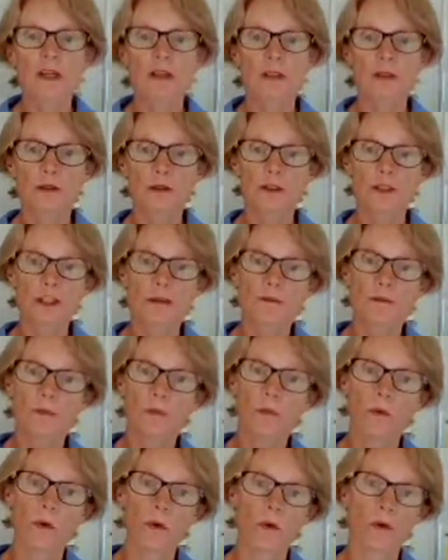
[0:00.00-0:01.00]
you'll see
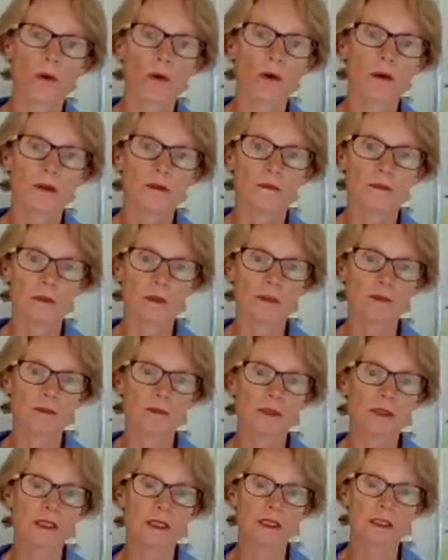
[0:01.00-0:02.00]
more
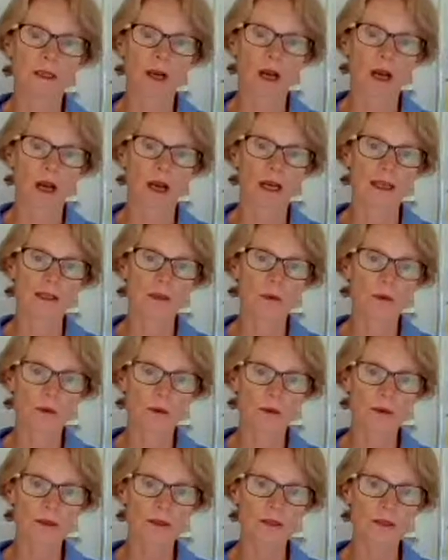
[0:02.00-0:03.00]
movement in the
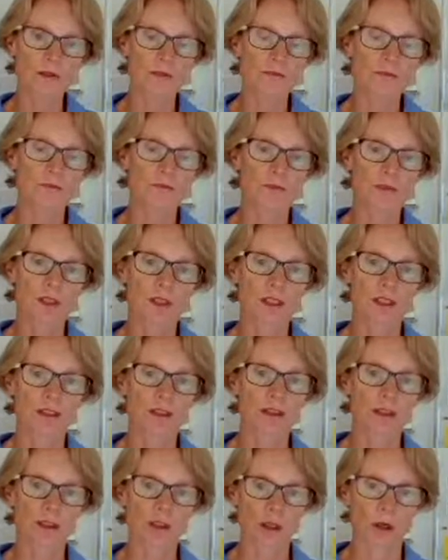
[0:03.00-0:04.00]
hindquarters than in
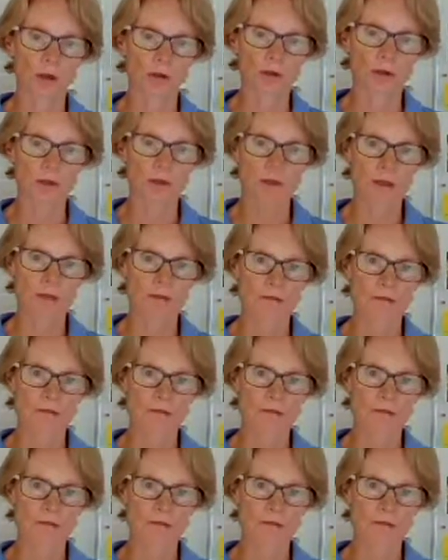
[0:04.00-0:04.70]
the shoulders.